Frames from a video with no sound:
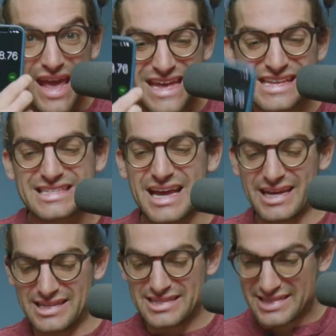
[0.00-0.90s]
eight
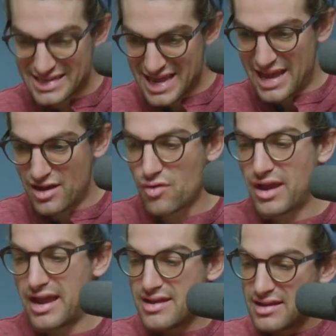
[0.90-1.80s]
seconds today.
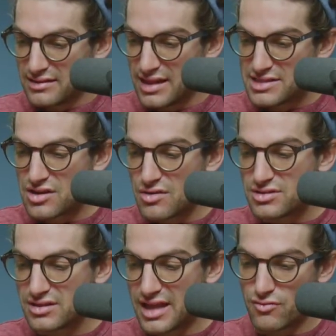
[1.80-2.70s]
Okay, let's go
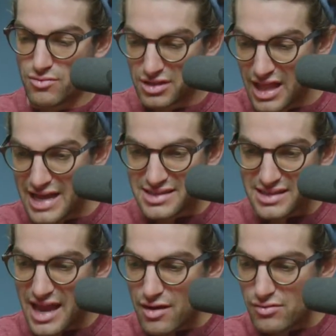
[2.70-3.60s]
to Lightroom Classic
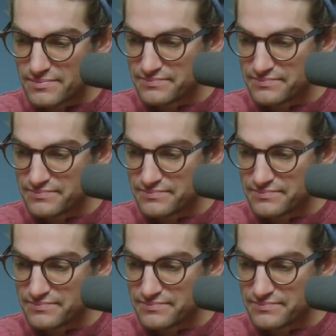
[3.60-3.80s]
now.